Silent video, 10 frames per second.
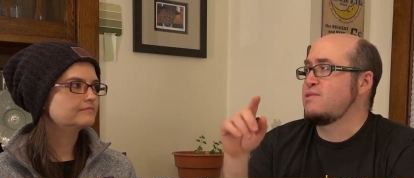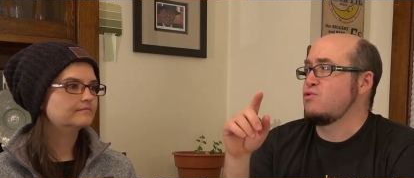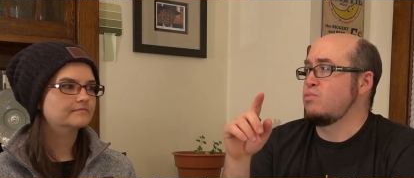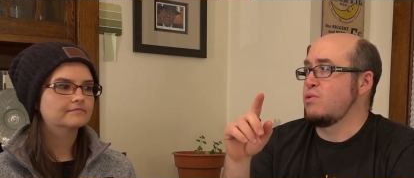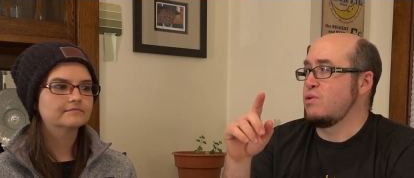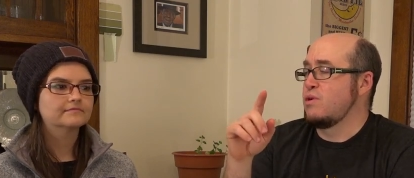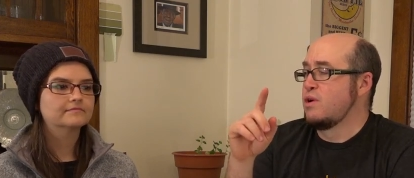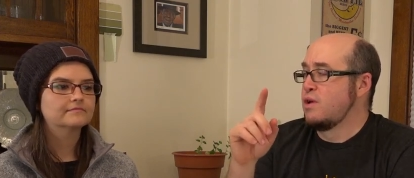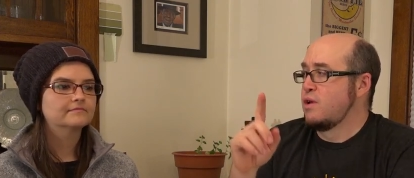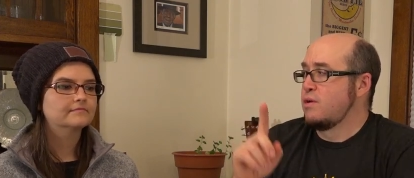
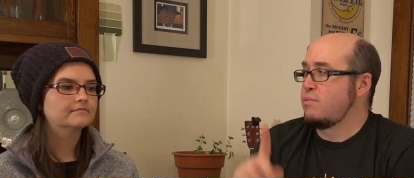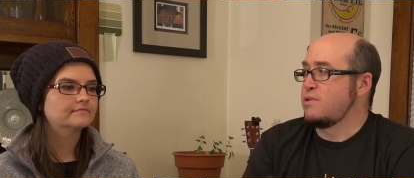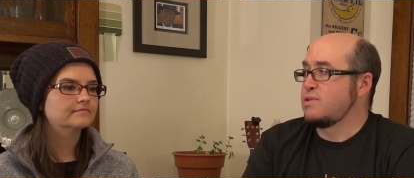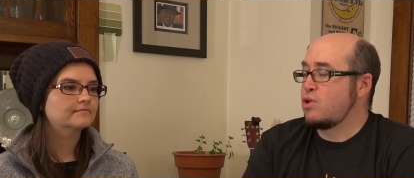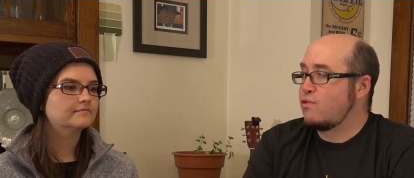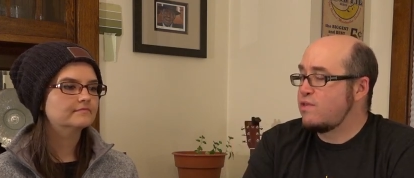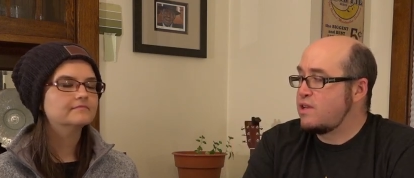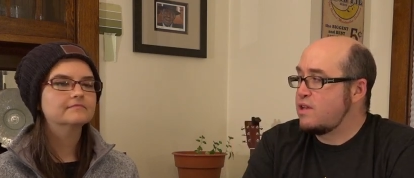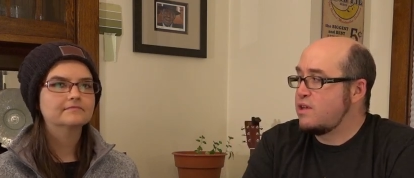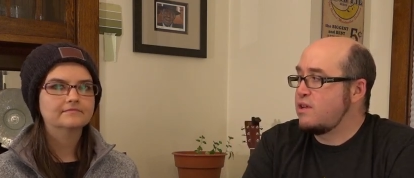Speaker 1: super
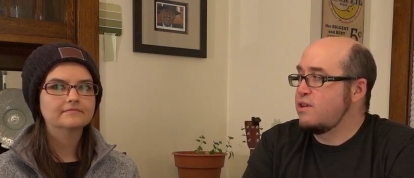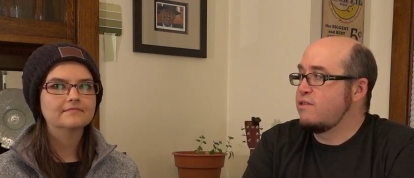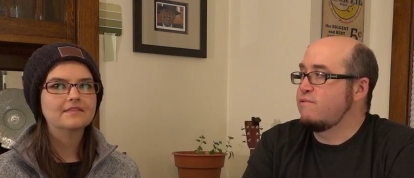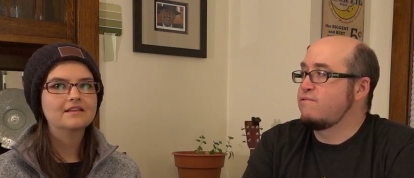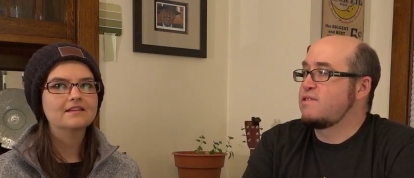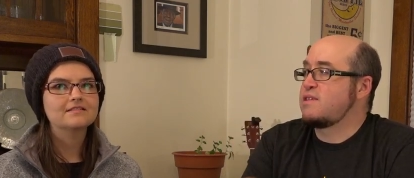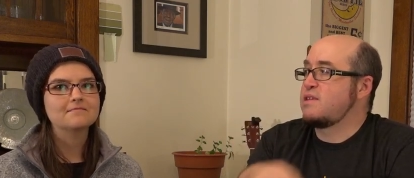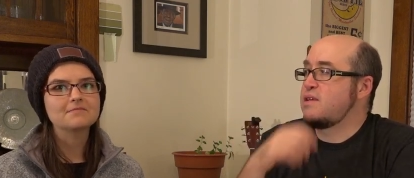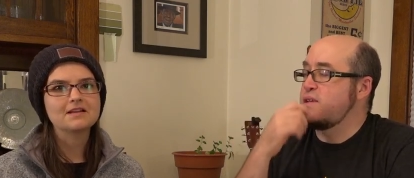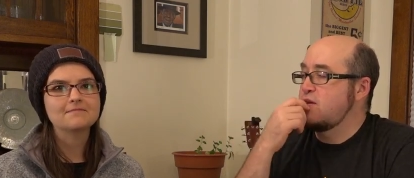preservatives.
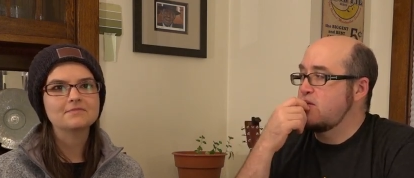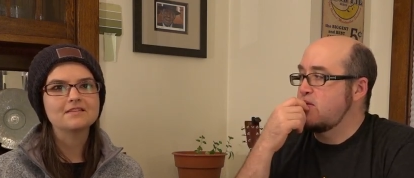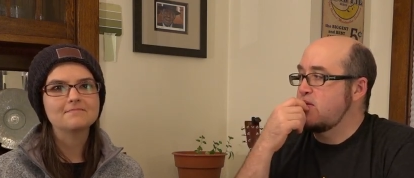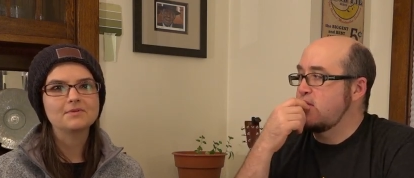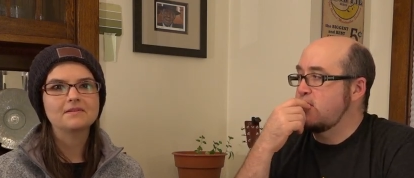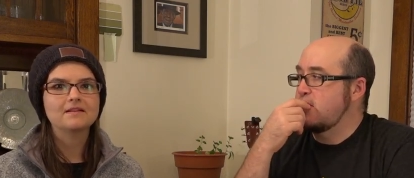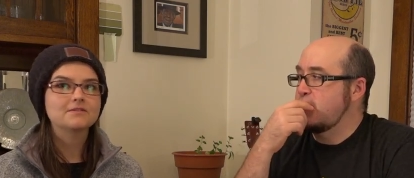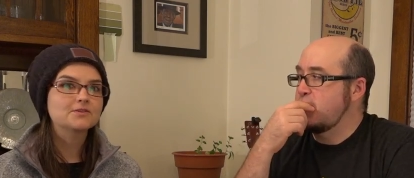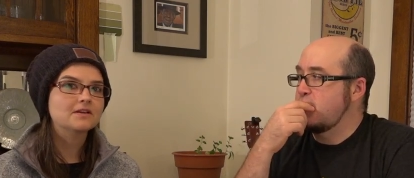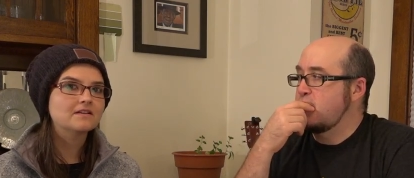
Speaker 2: Sometimes they put a
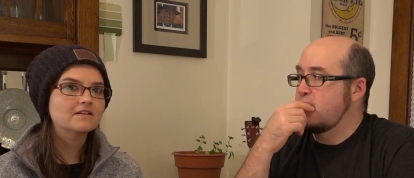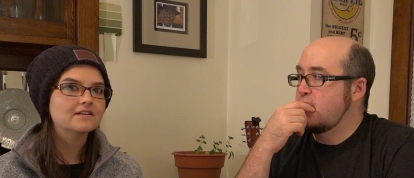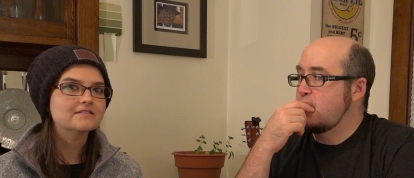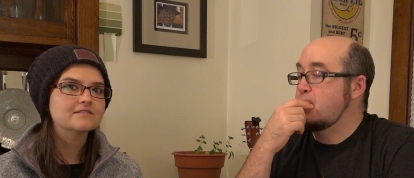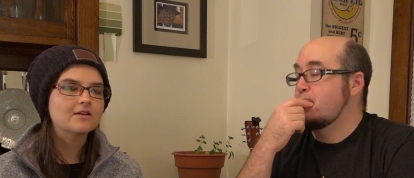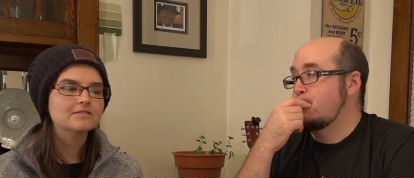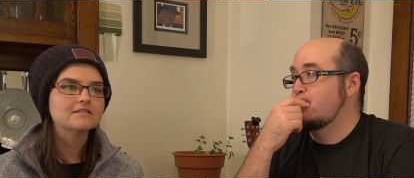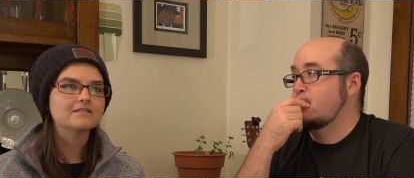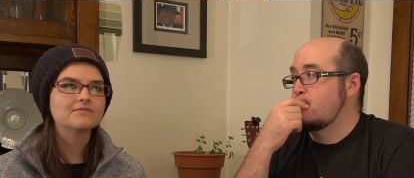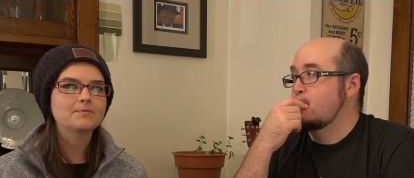lot of sugar in
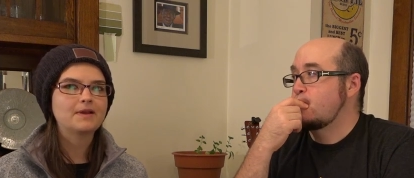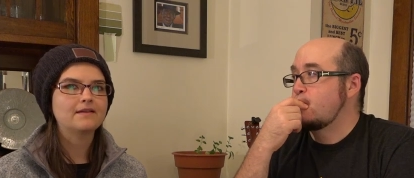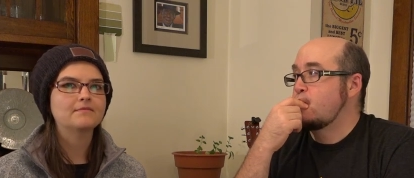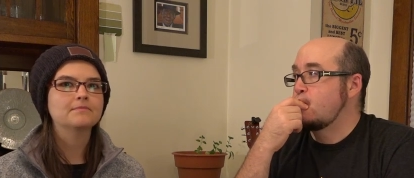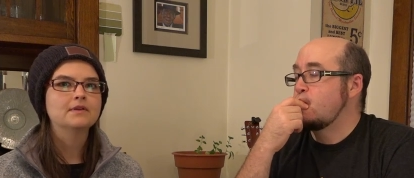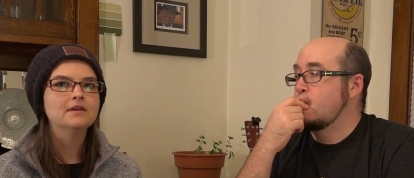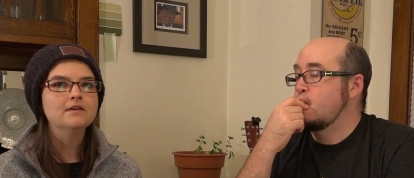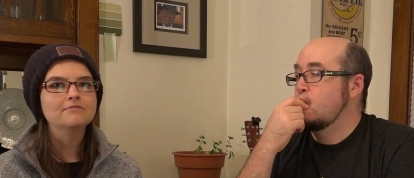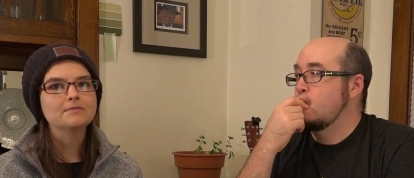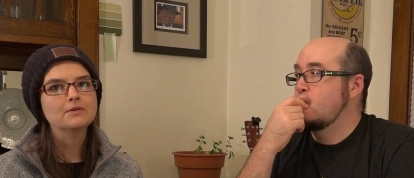salsas if you buy them
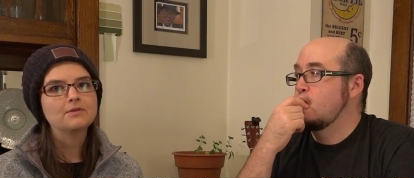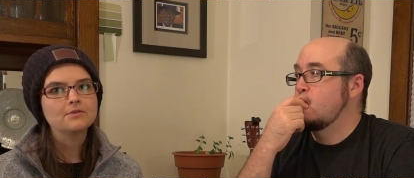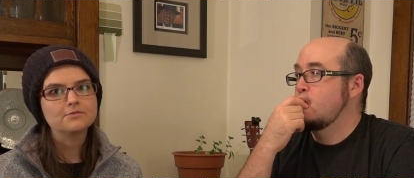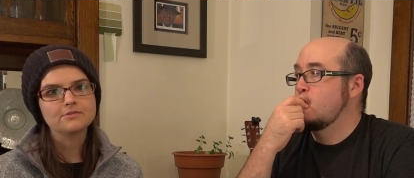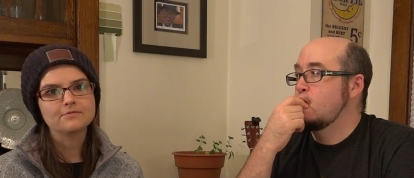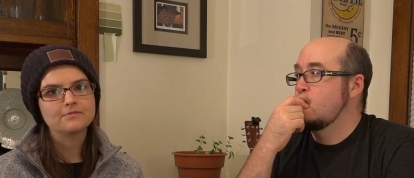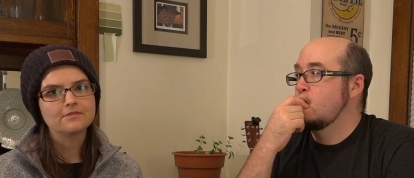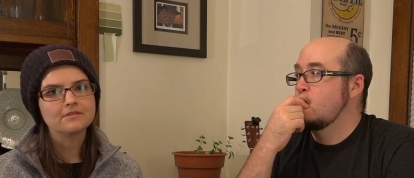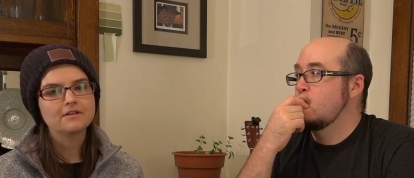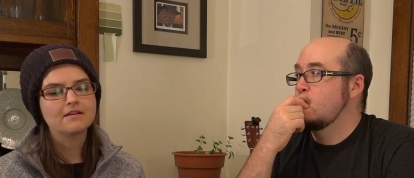from the grocery
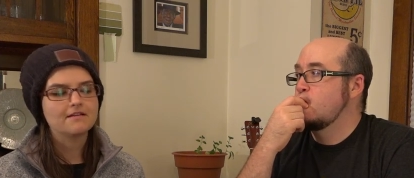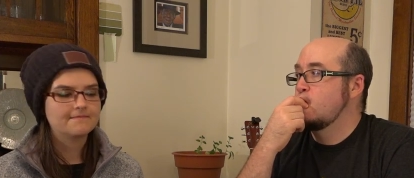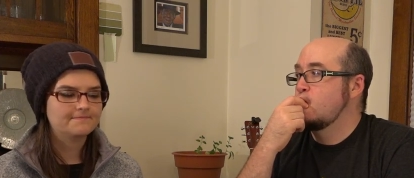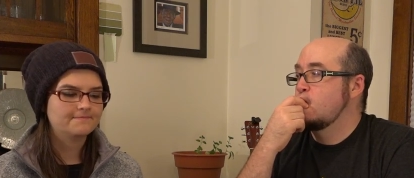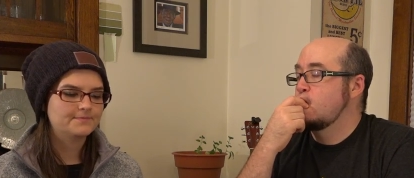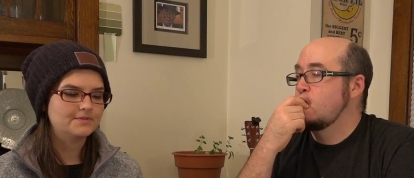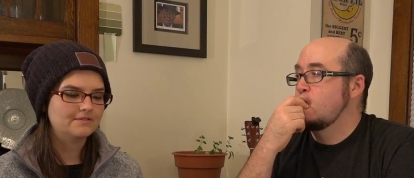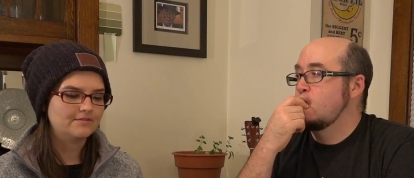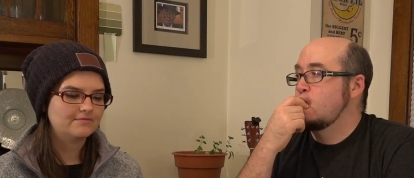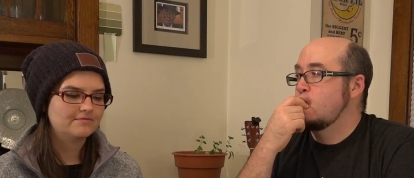store. Um,
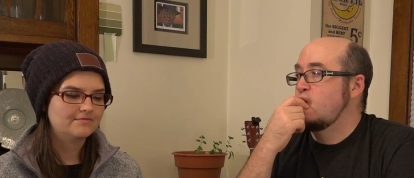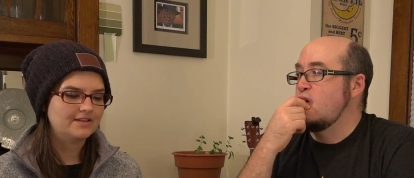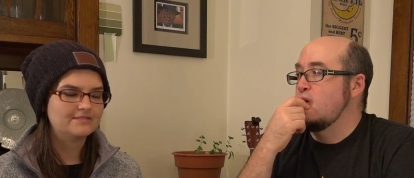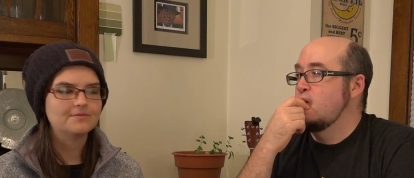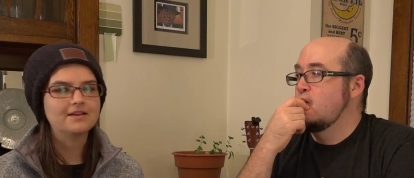so yeah. that's